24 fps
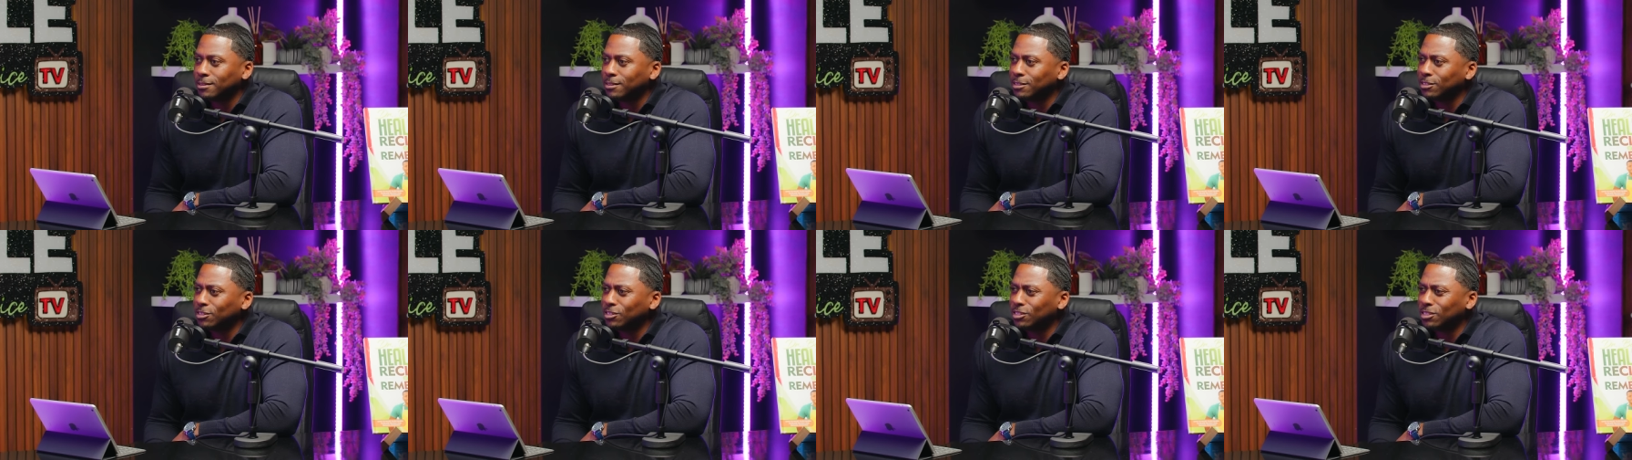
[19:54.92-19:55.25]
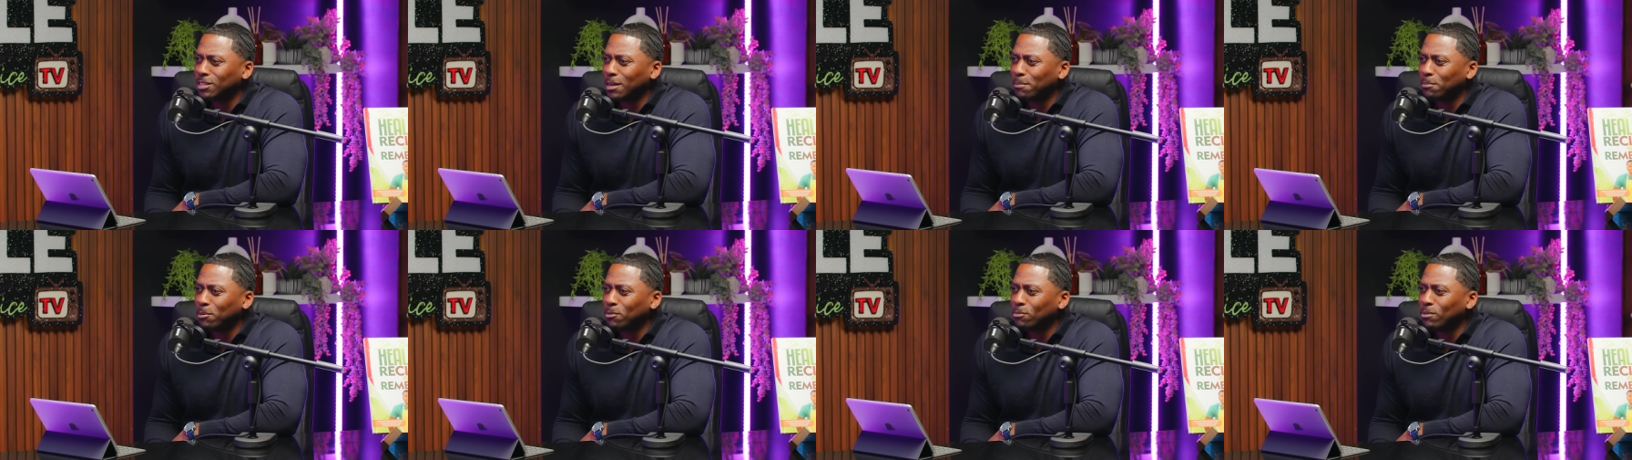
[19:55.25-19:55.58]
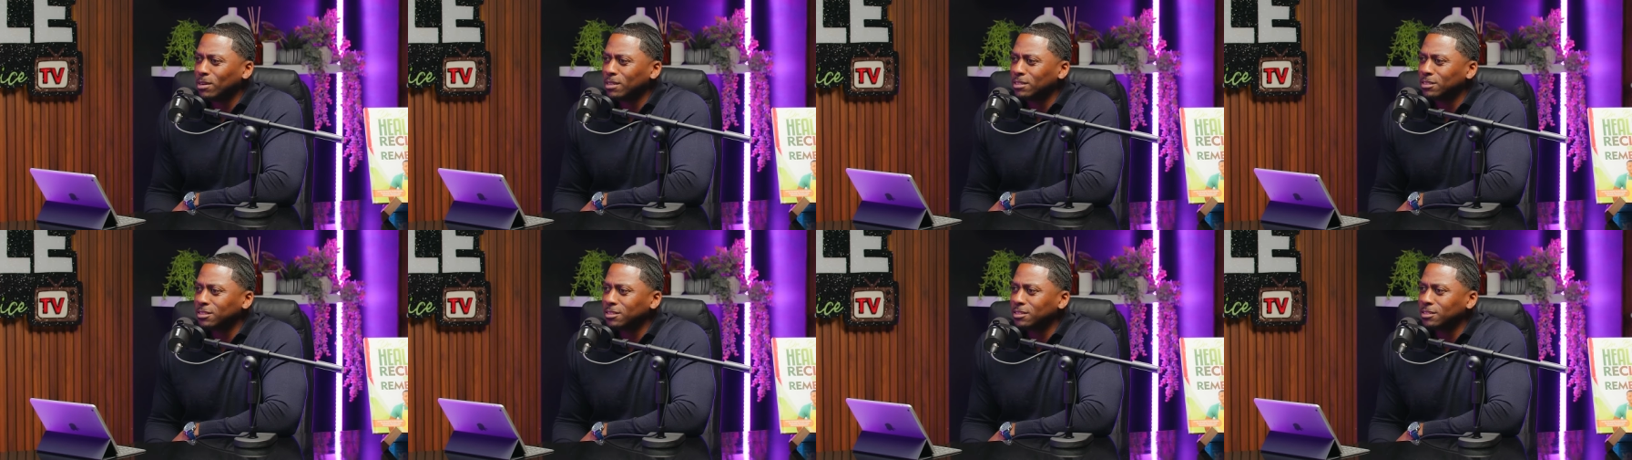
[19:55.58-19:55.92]
This
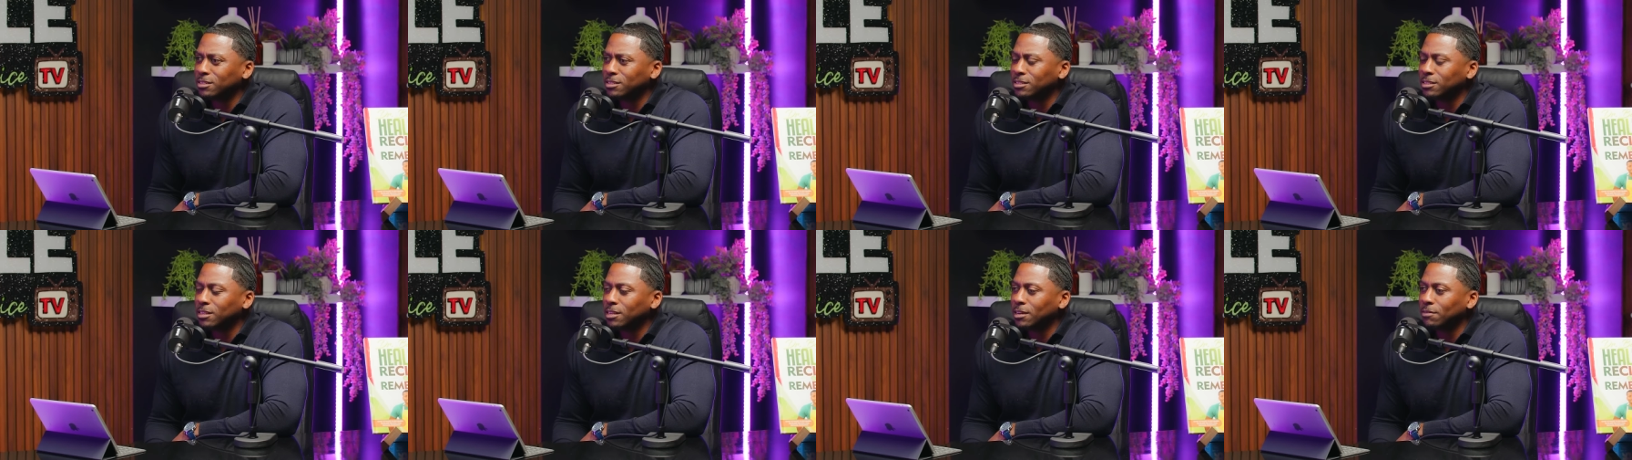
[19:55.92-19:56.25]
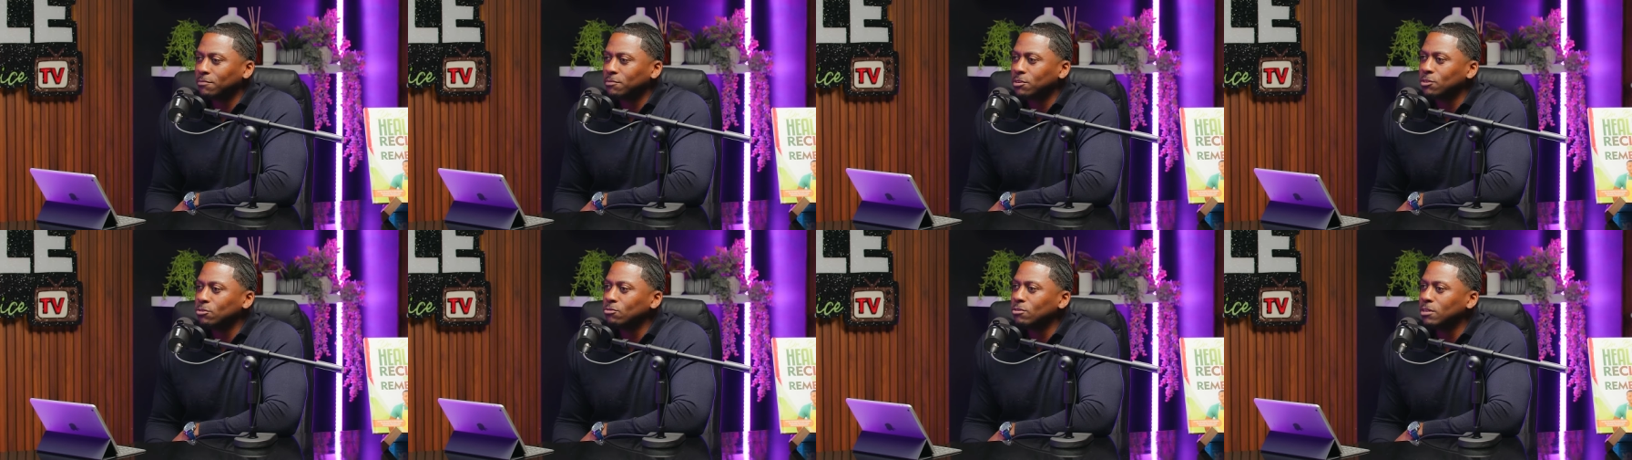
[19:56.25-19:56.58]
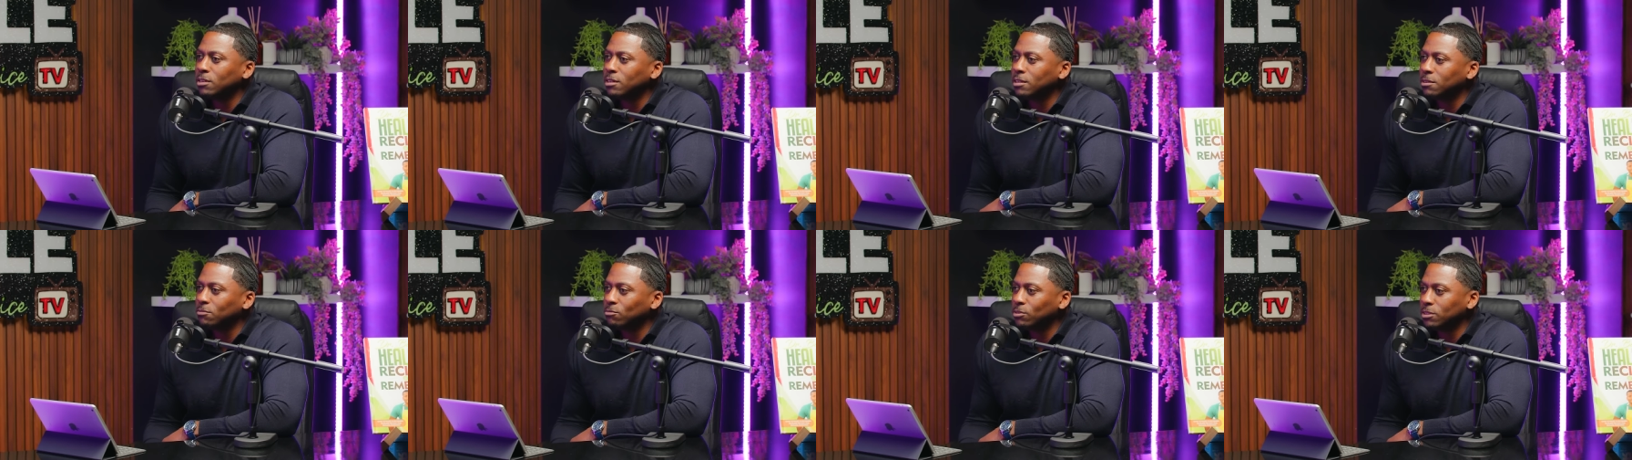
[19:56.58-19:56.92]
separation instead of
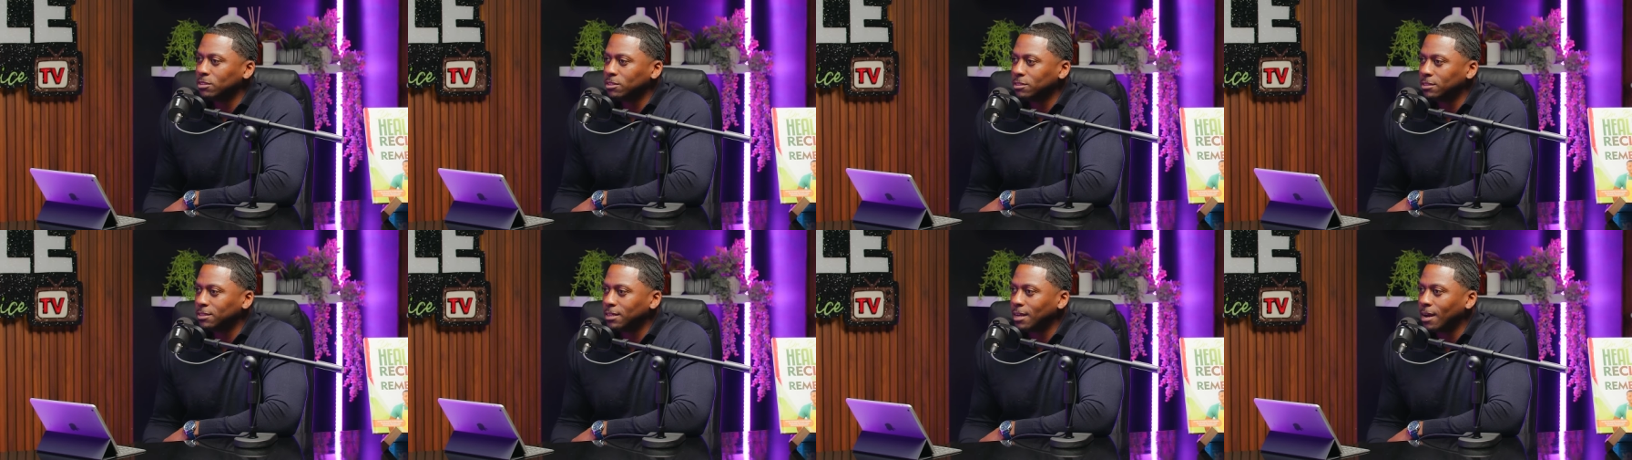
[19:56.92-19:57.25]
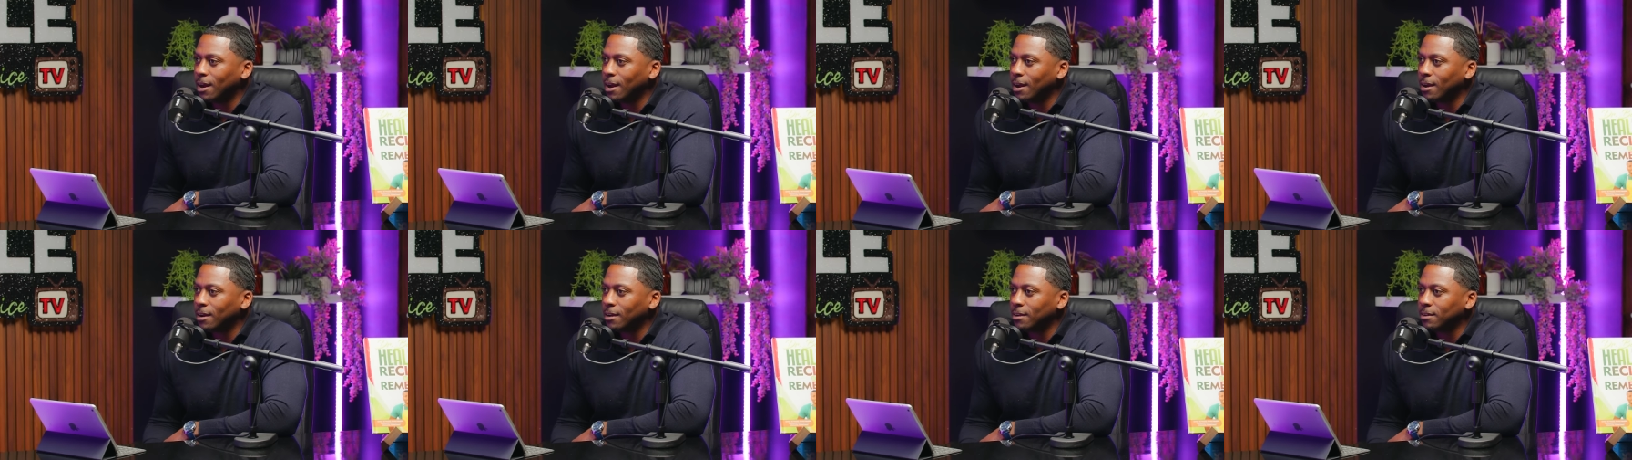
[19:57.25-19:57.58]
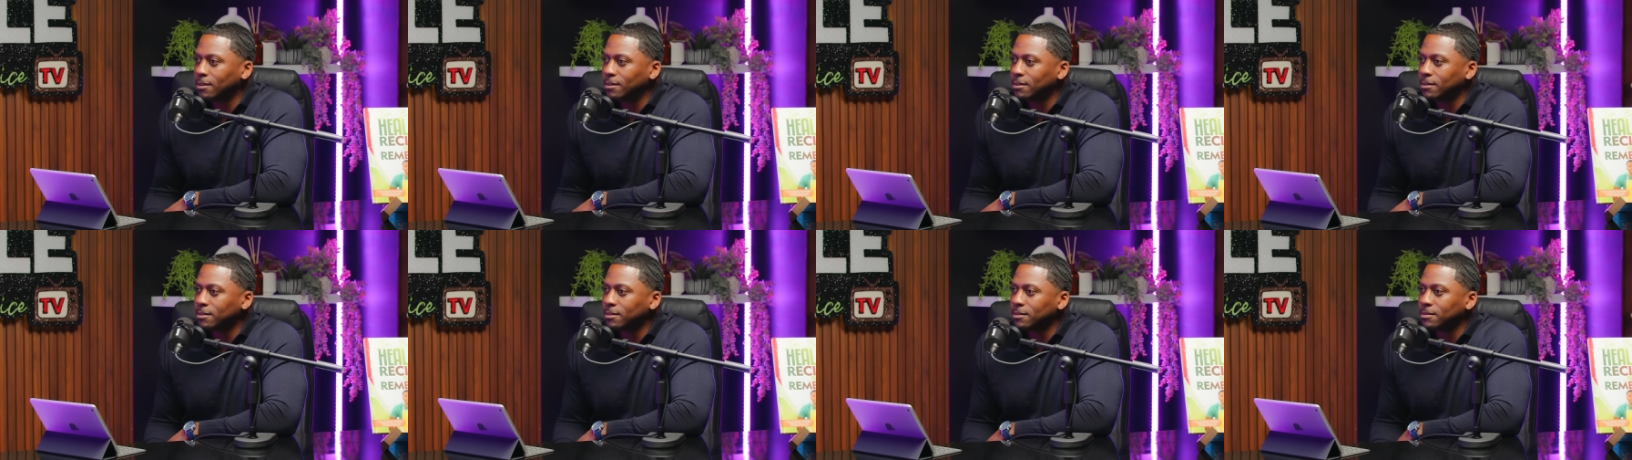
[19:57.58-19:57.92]
unity, which is God.
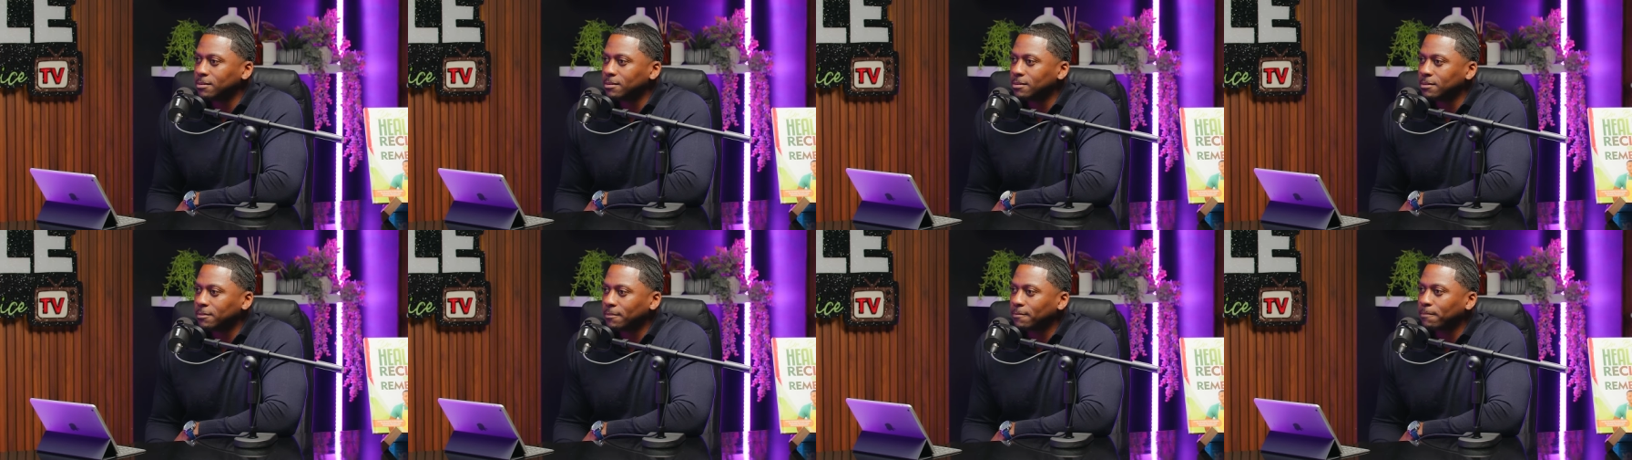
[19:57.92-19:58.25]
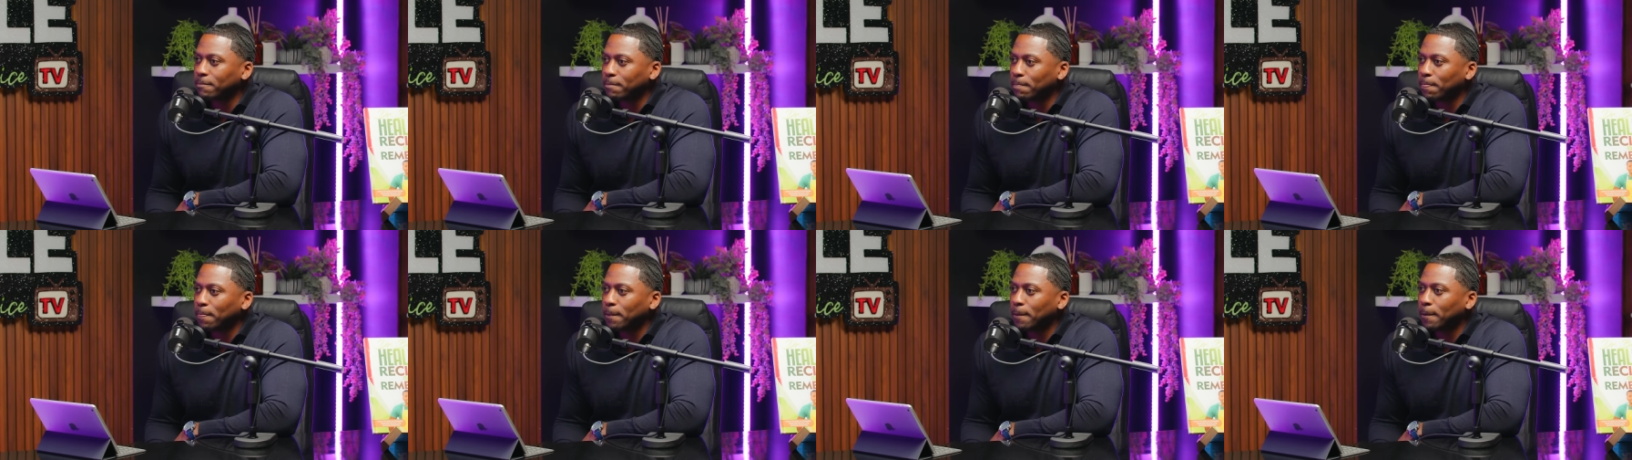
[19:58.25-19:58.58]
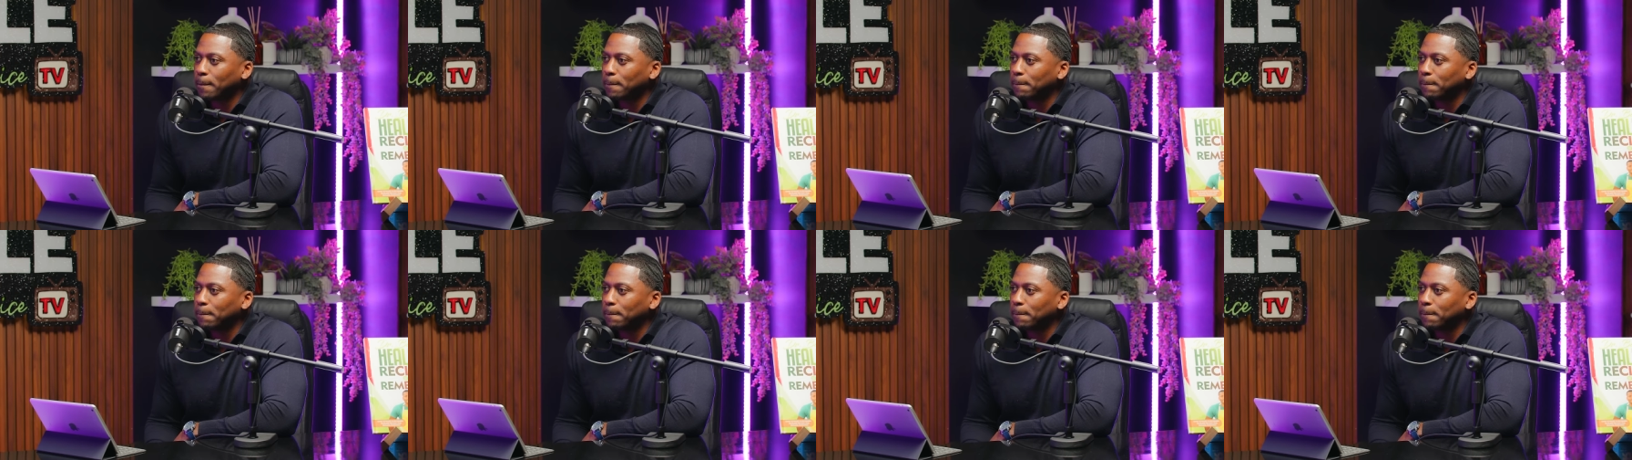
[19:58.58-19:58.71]
Right, right.